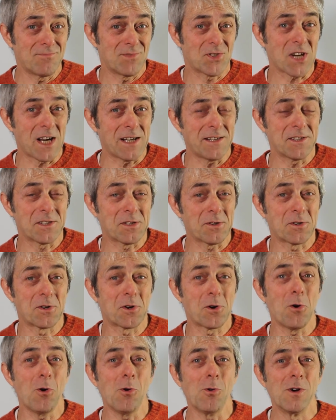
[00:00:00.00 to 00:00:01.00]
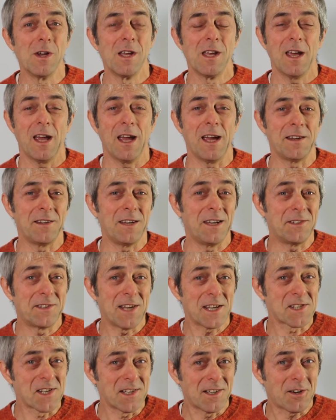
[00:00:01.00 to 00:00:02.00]
channel to grow and it
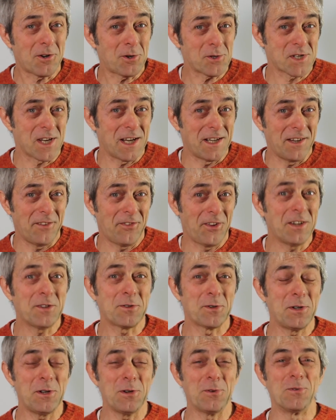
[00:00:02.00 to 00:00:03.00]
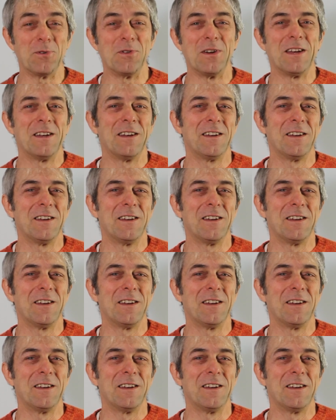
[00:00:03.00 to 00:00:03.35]
doesn't cost anything to you.